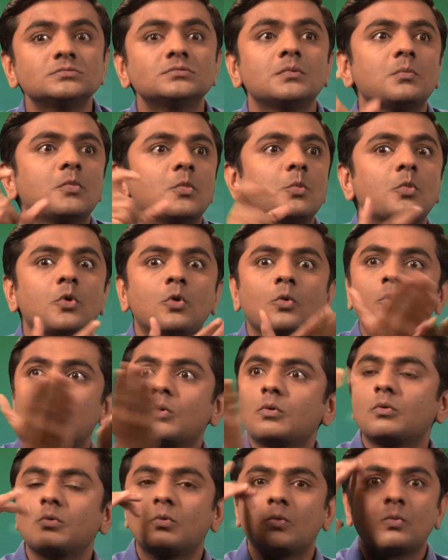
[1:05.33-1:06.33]
Even
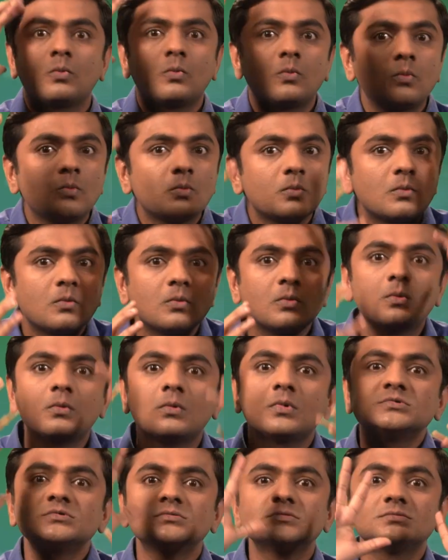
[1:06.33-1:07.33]
ATMs would be closed. This is
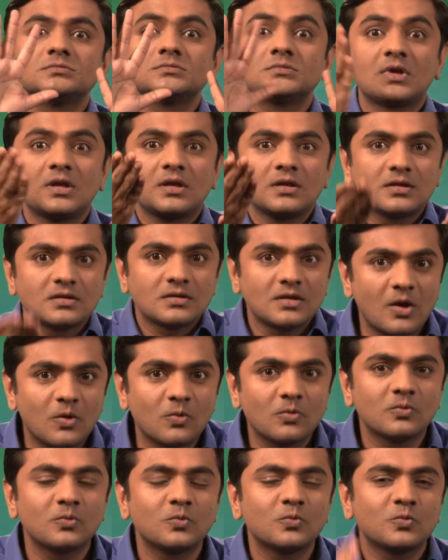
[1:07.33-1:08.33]
why everyone was
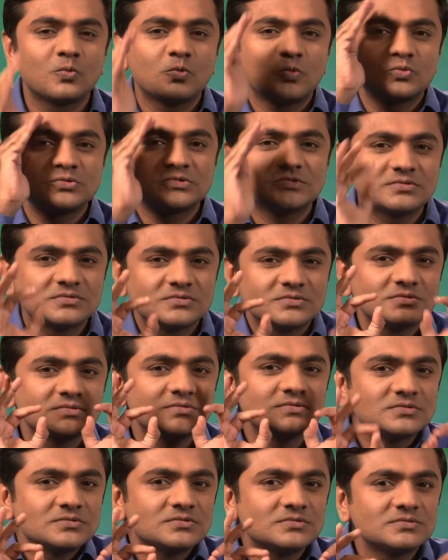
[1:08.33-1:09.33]
worried.
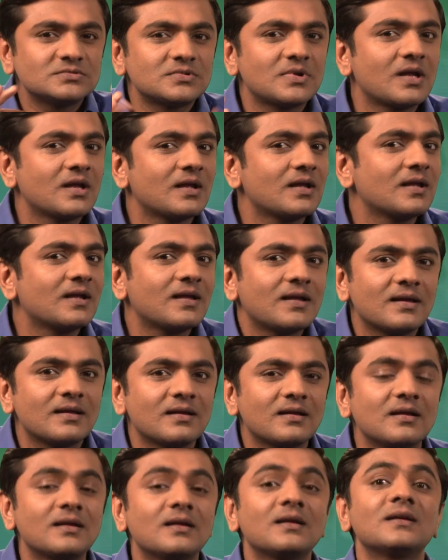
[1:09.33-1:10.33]
However, there's a good news
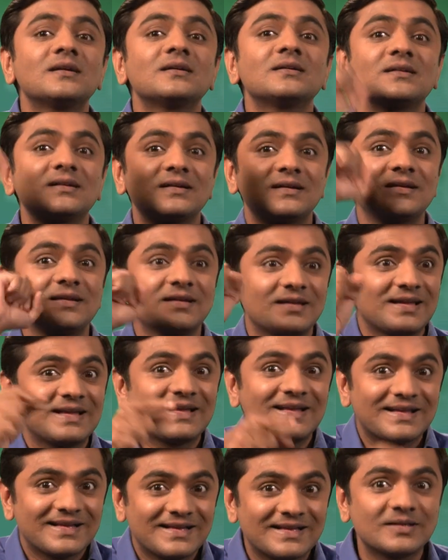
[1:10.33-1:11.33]
now.
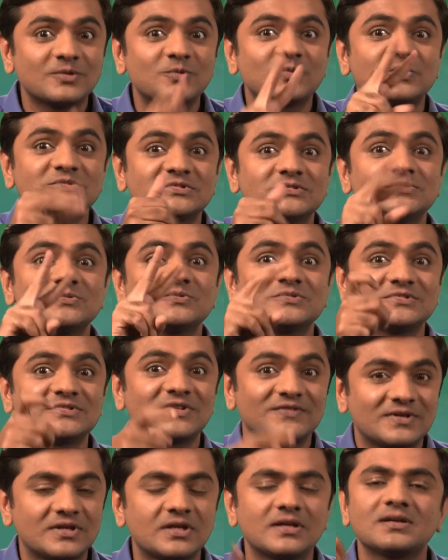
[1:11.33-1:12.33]
The strike has now
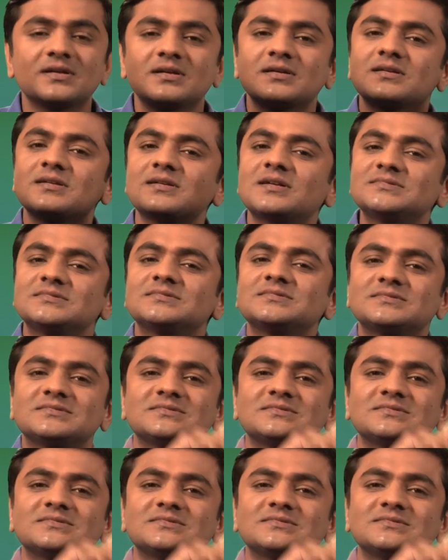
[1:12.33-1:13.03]
been cancelled.